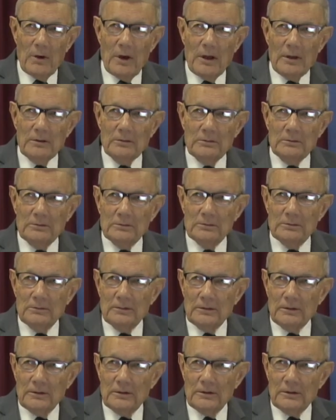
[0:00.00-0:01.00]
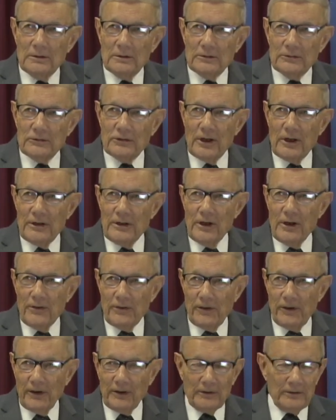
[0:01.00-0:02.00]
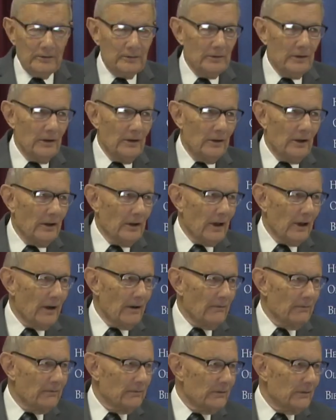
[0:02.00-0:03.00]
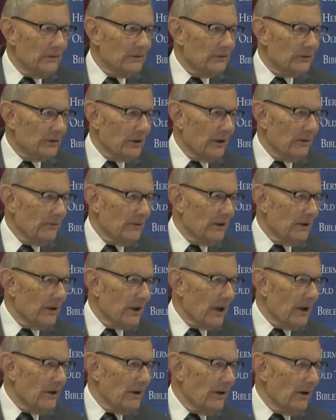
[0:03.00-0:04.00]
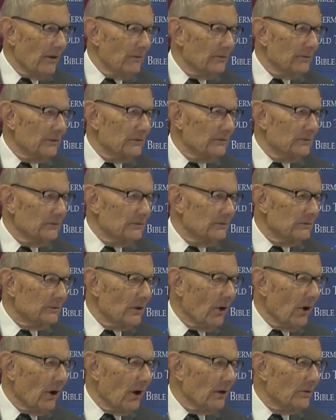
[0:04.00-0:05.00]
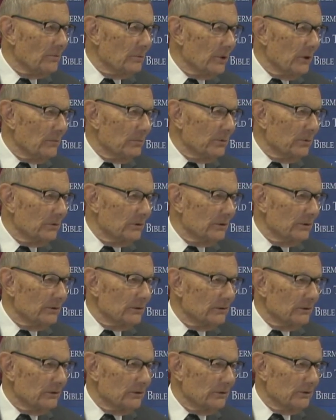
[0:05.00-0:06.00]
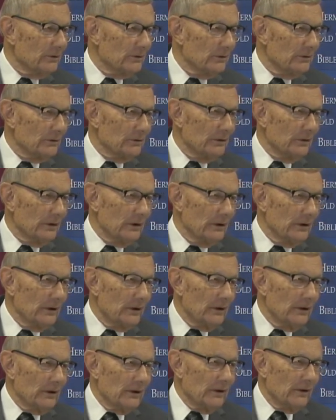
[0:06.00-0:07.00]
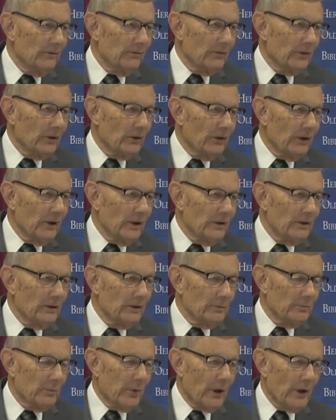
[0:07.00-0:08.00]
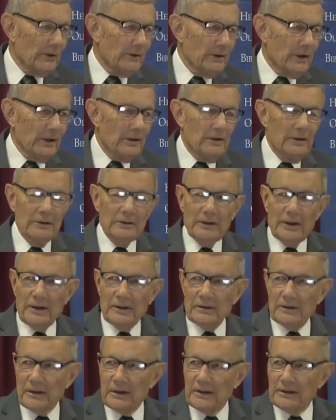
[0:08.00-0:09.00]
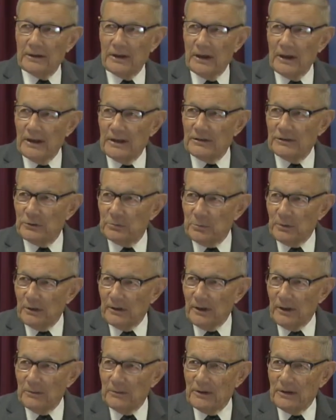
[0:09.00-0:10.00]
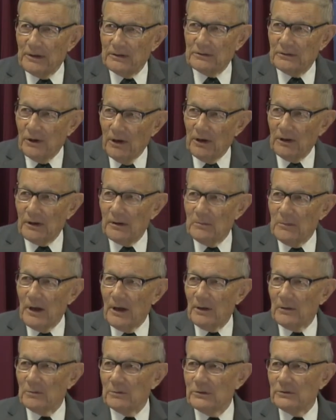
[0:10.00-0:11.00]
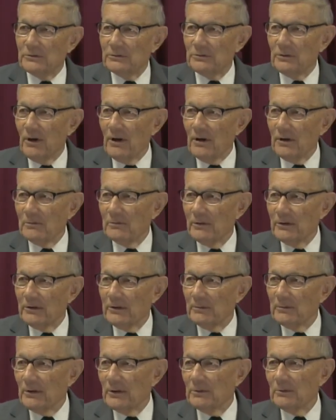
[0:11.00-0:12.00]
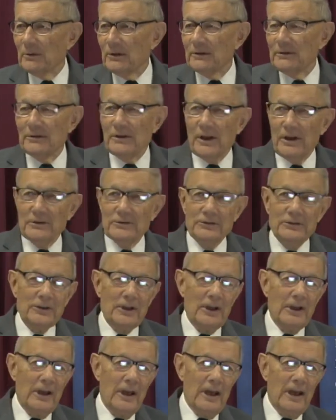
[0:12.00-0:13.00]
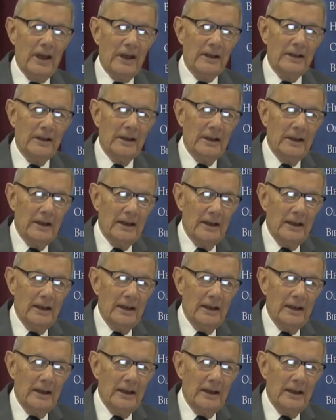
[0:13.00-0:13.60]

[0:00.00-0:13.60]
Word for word: Well, say nothing. I've discovered they often talk, people, you know, if they're ill, particularly in the hospital, they want to talk about what's wrong with them and what tests they had.